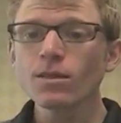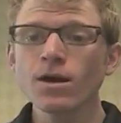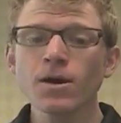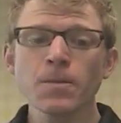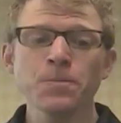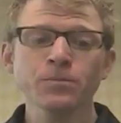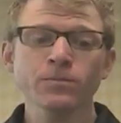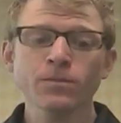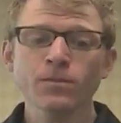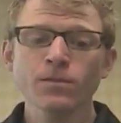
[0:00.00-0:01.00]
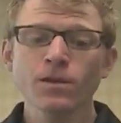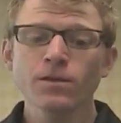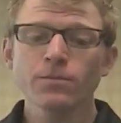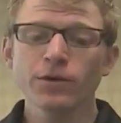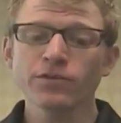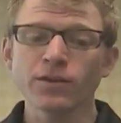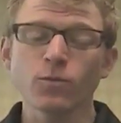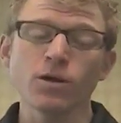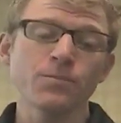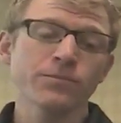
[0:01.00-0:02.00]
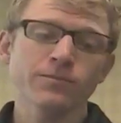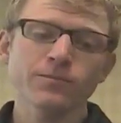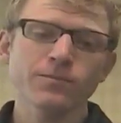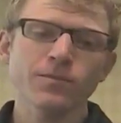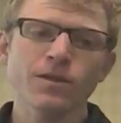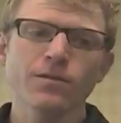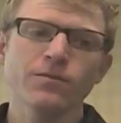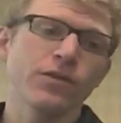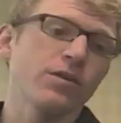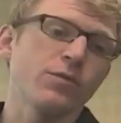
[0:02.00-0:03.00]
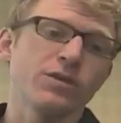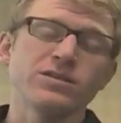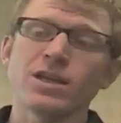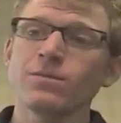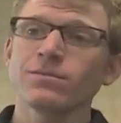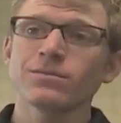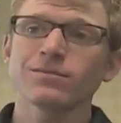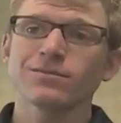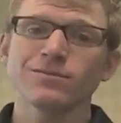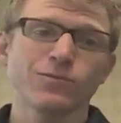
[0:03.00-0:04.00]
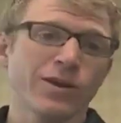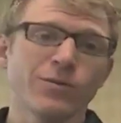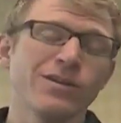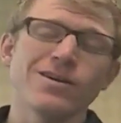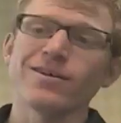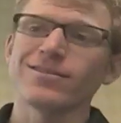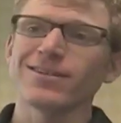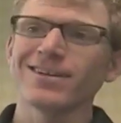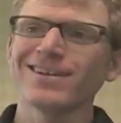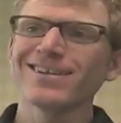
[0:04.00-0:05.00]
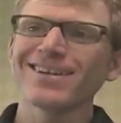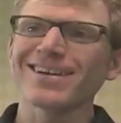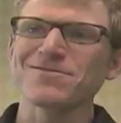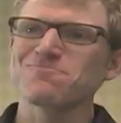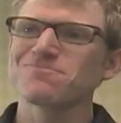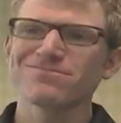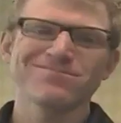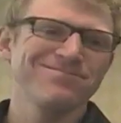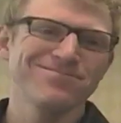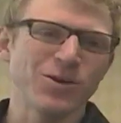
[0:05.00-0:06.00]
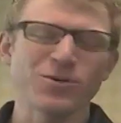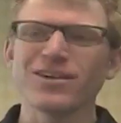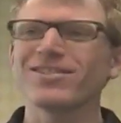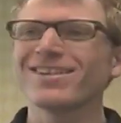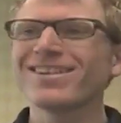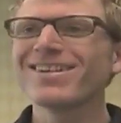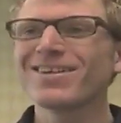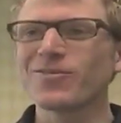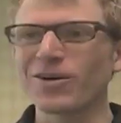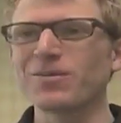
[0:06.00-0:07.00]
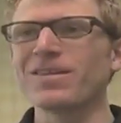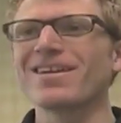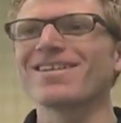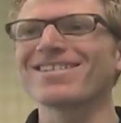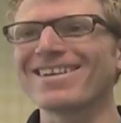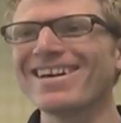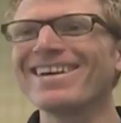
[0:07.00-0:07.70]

Um, personally, well, first off with the team, we're going to win the NRC. Like, no question. We're going to win the NRC.